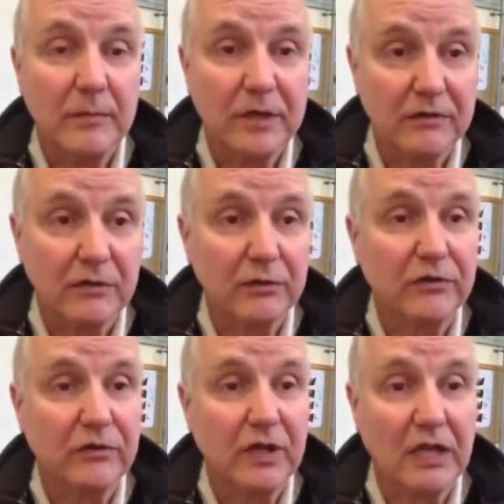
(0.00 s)
But of
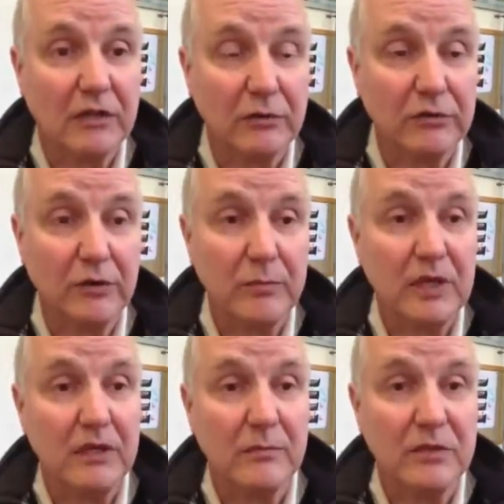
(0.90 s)
course they can also
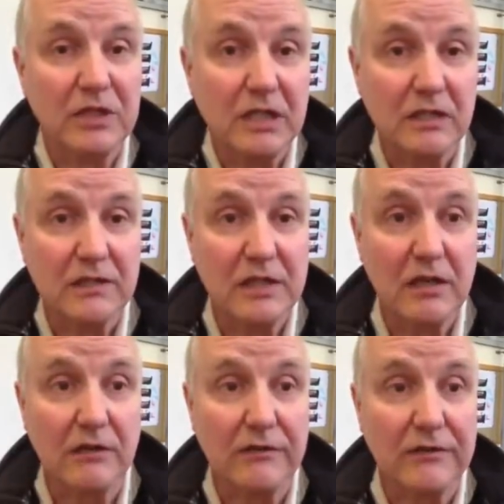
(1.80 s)
print the machine
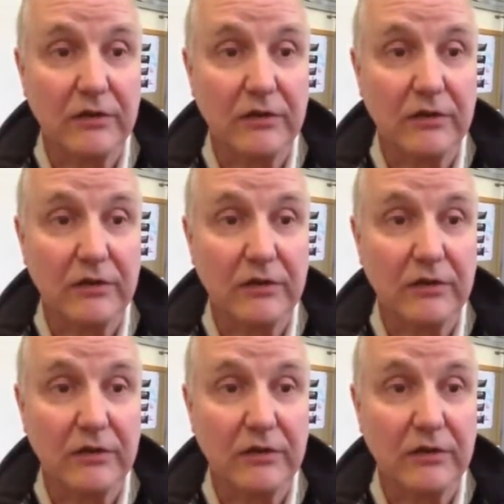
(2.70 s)
itself